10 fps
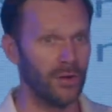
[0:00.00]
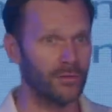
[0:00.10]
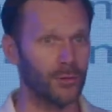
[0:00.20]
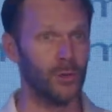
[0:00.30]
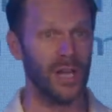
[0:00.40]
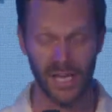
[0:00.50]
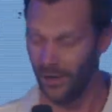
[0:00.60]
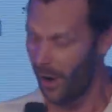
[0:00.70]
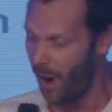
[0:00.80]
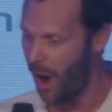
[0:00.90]
through, in
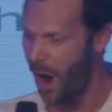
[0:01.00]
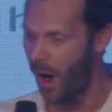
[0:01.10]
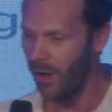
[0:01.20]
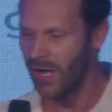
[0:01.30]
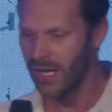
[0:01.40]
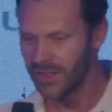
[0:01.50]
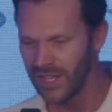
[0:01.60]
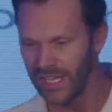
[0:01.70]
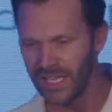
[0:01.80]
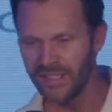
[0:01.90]
all
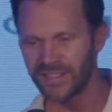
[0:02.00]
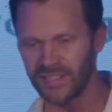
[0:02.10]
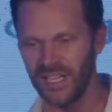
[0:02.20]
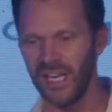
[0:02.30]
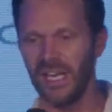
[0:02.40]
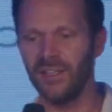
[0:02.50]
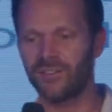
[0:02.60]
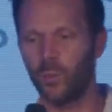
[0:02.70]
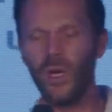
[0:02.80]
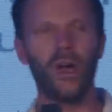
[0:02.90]
these things,
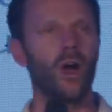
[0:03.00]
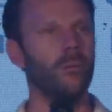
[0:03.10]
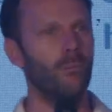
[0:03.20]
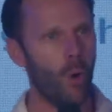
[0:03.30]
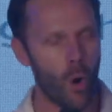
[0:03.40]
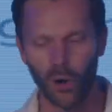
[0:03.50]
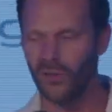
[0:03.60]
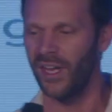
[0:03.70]
we are more than